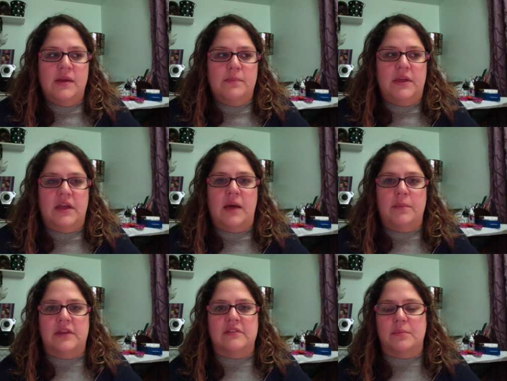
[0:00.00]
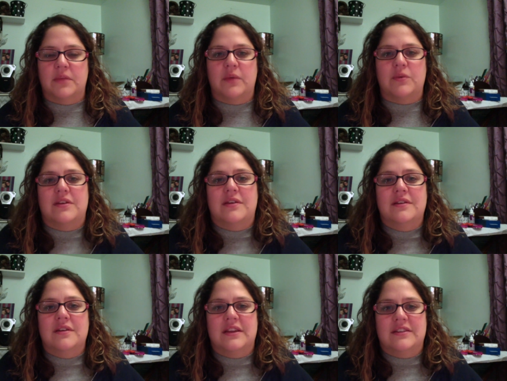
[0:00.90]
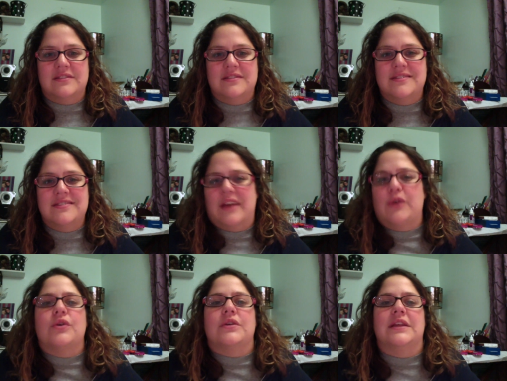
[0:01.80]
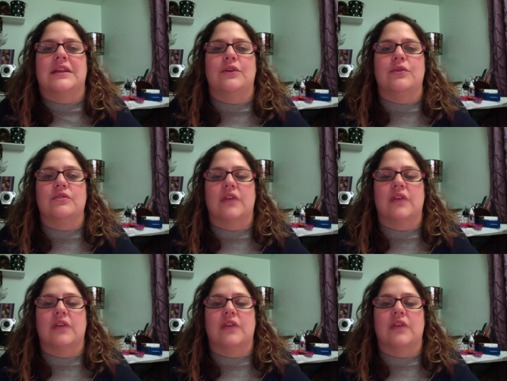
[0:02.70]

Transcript: becoming something that we can secularly use.